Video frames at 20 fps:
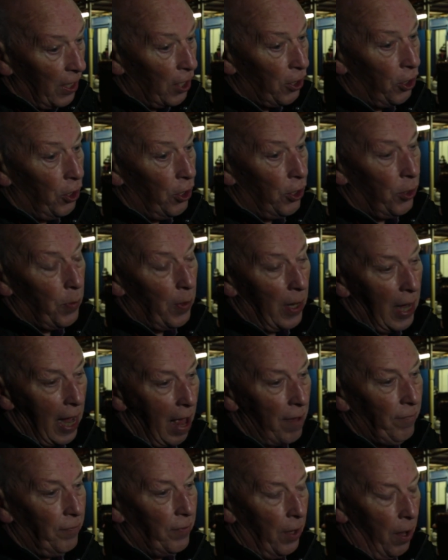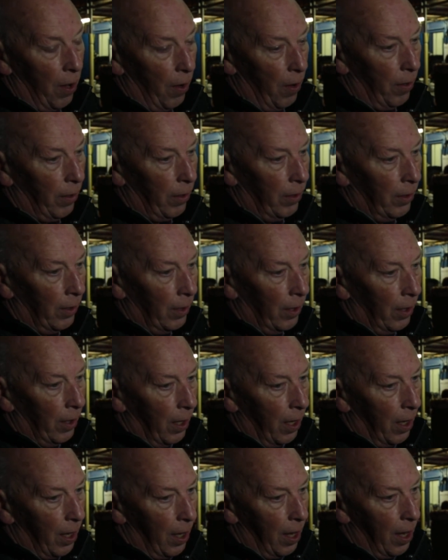the issues we have got,
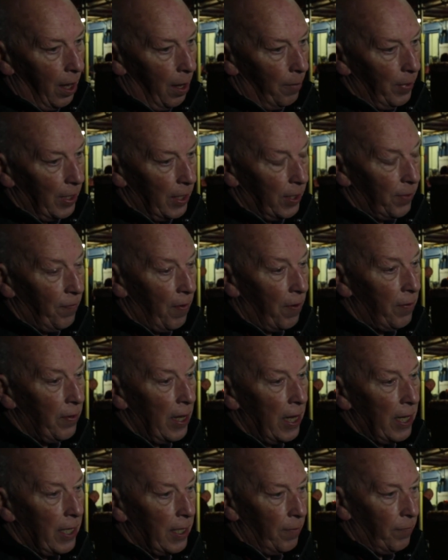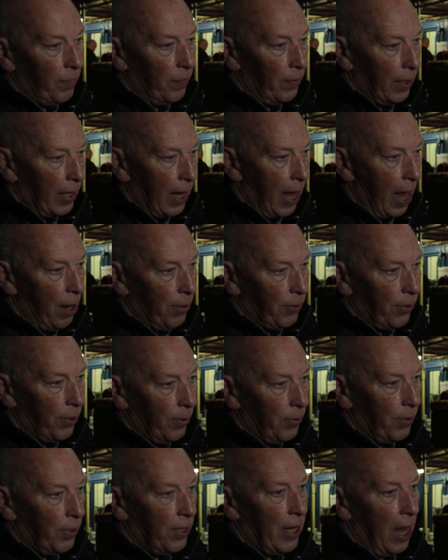it's very easy for the
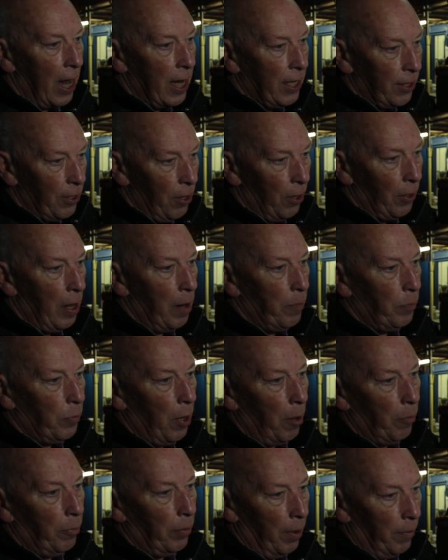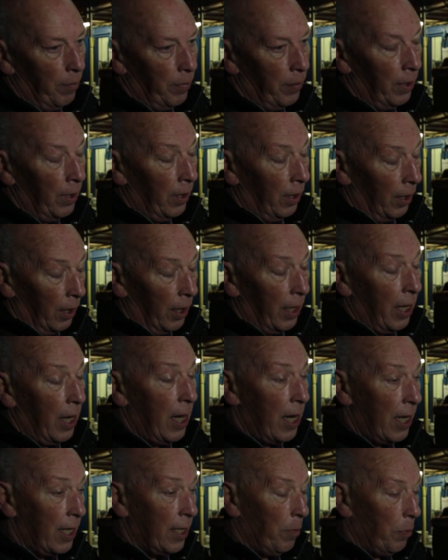council to say it's not their problem. It
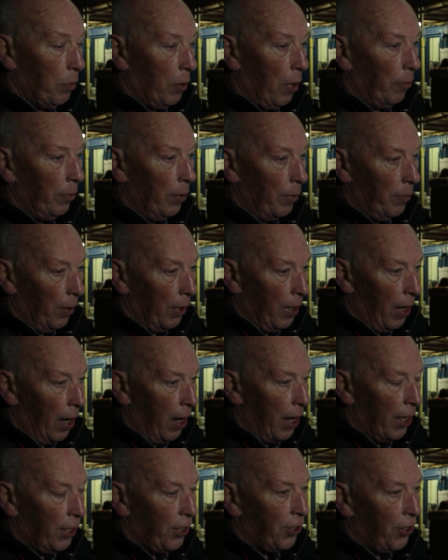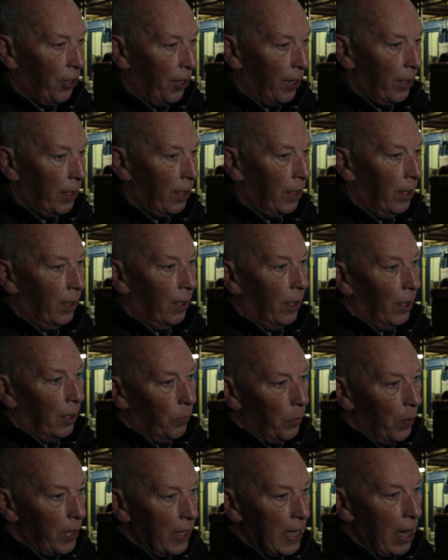is a problem on the high street.
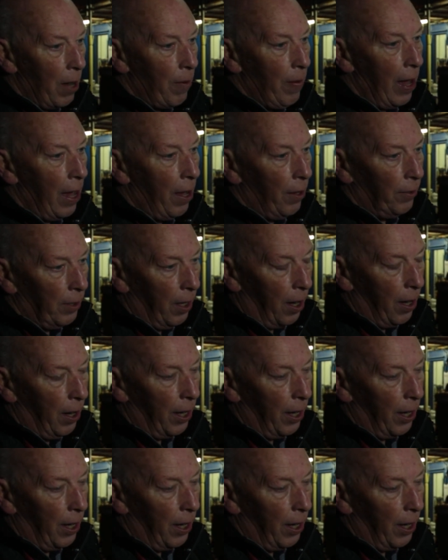We go out on the